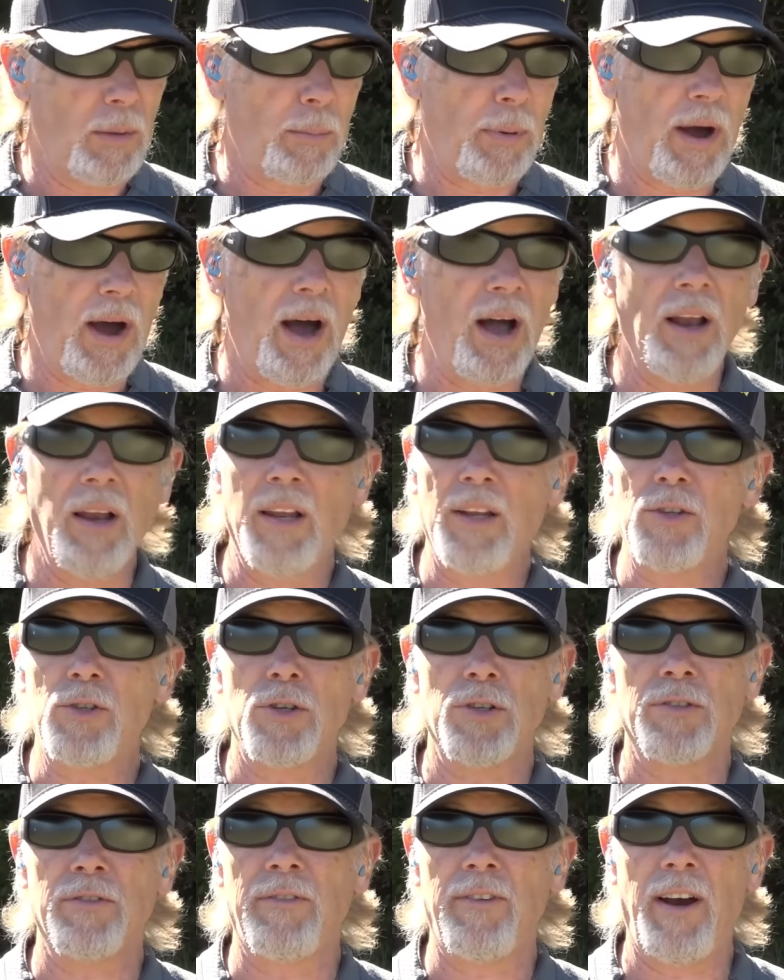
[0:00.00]
the polish
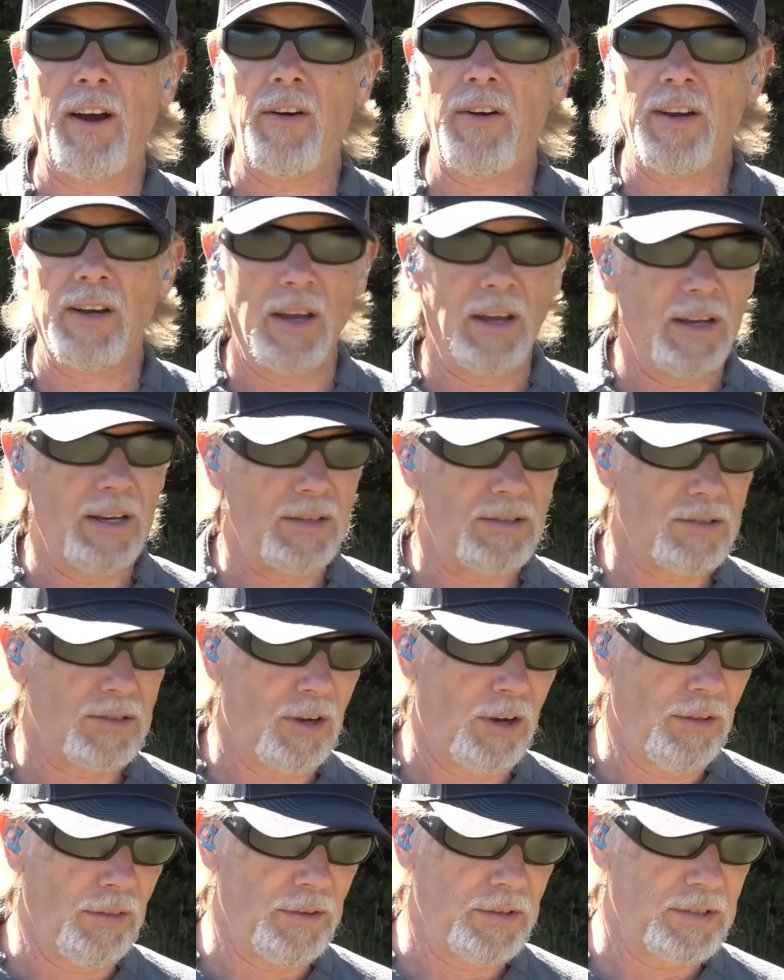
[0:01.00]
is very nice
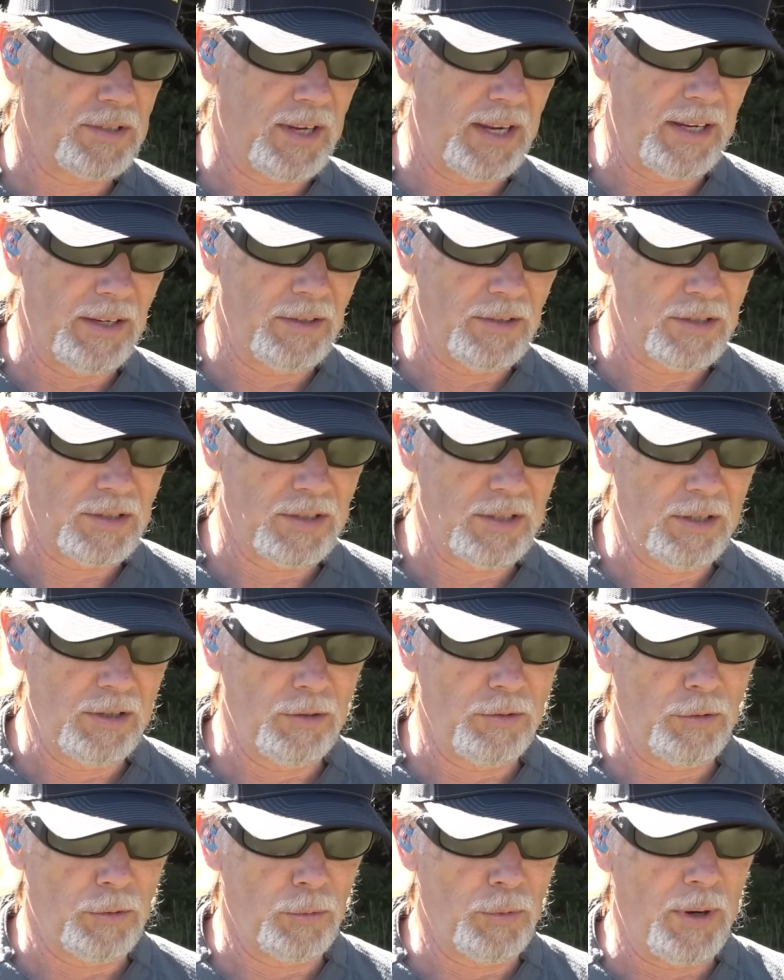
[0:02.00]
on the stainless
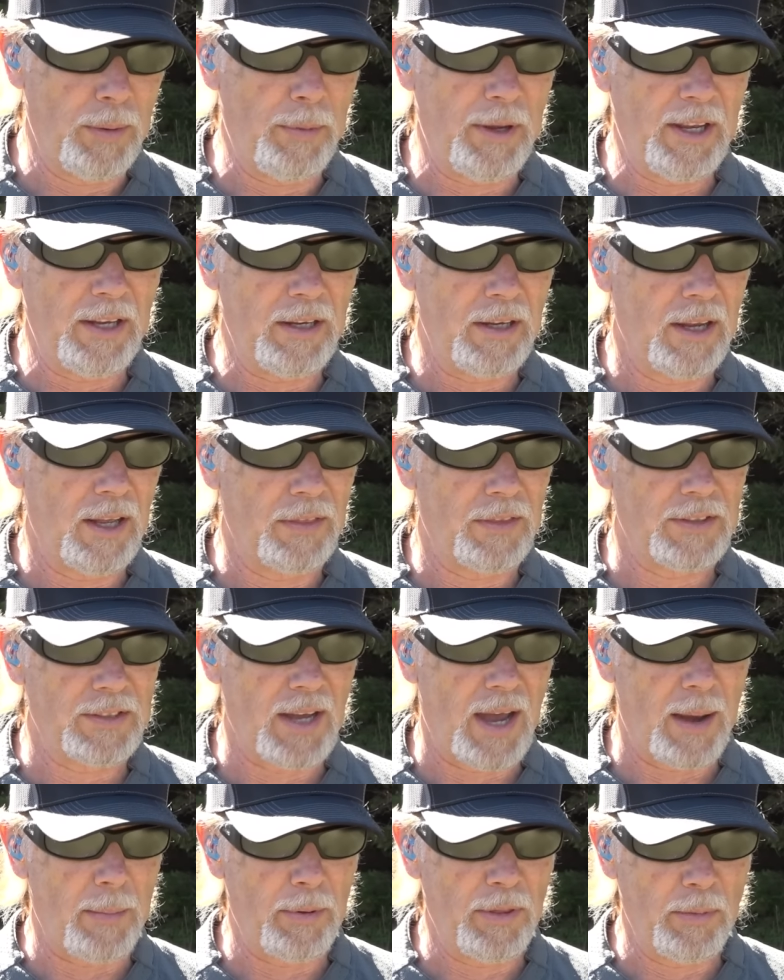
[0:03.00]
steel. The ribbing at the
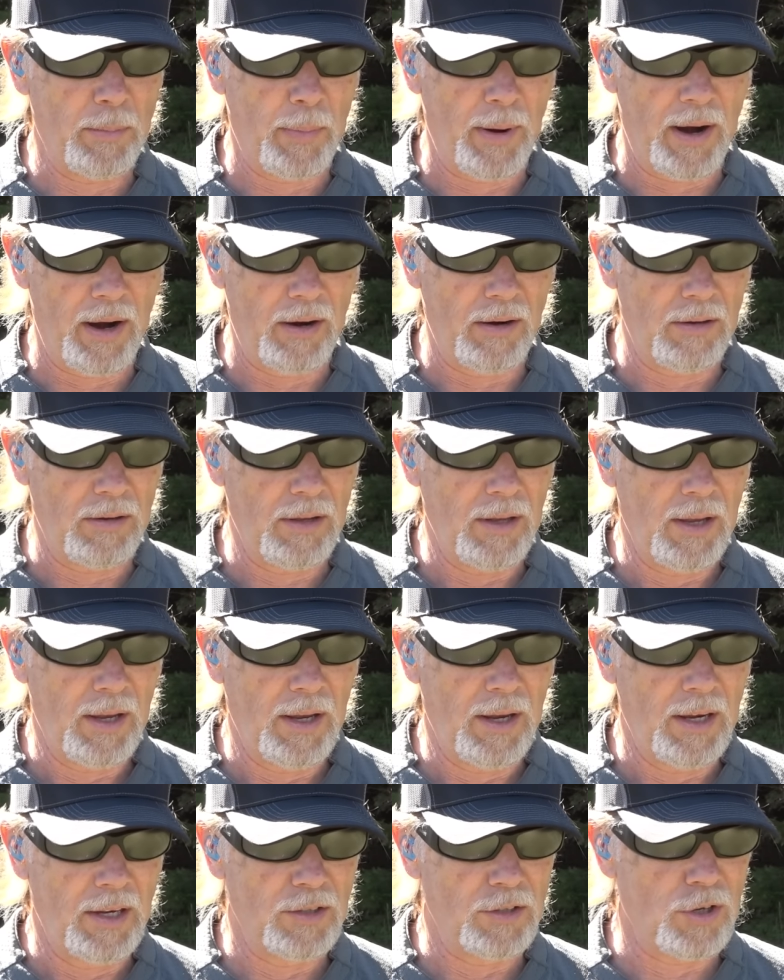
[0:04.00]
top of the barrel
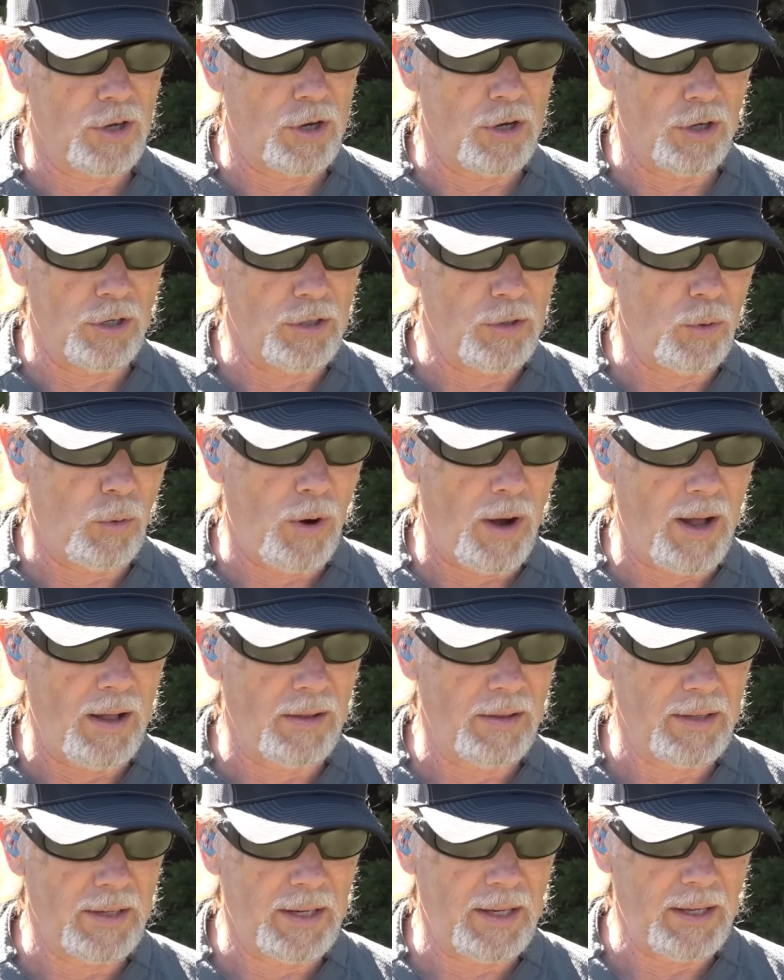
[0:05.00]
is good
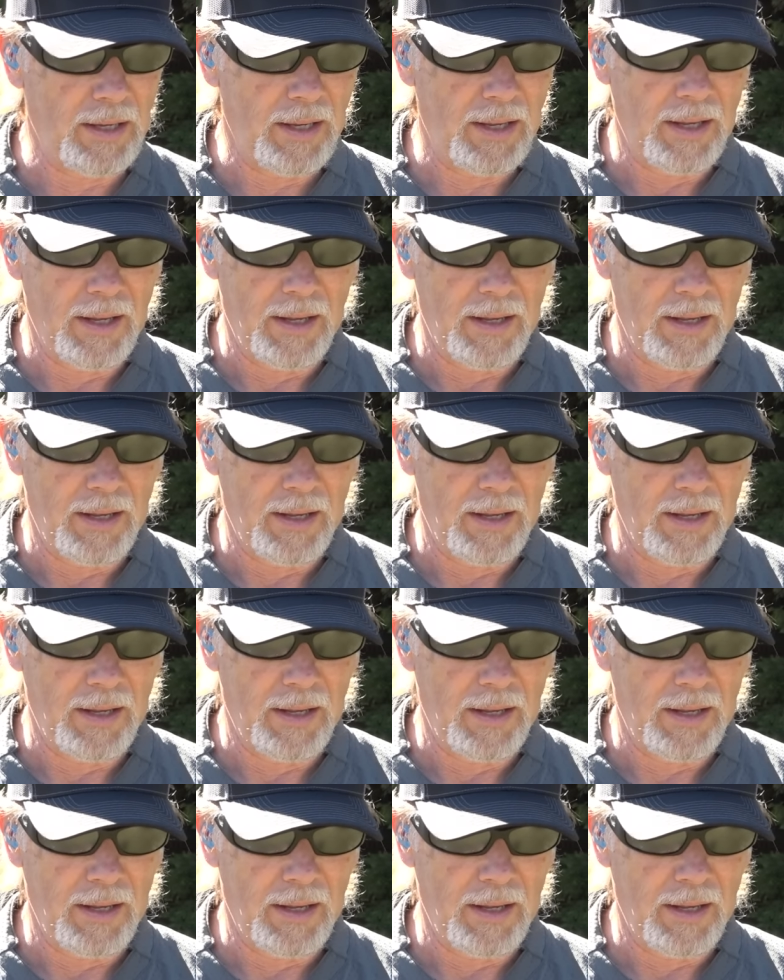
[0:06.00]
quality.